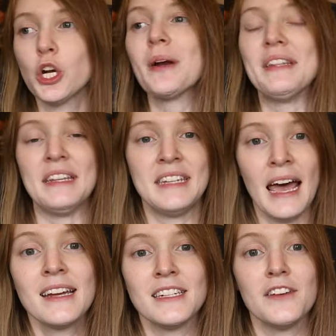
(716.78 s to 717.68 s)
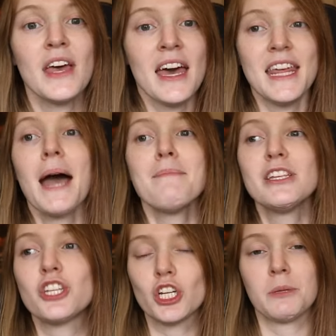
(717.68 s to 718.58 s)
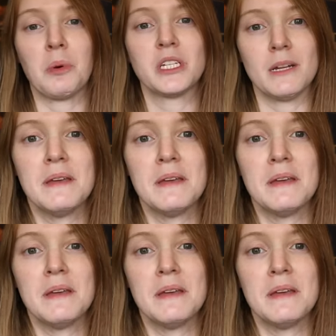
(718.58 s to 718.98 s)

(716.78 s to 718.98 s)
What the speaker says: You're a detective. That means you're supposed to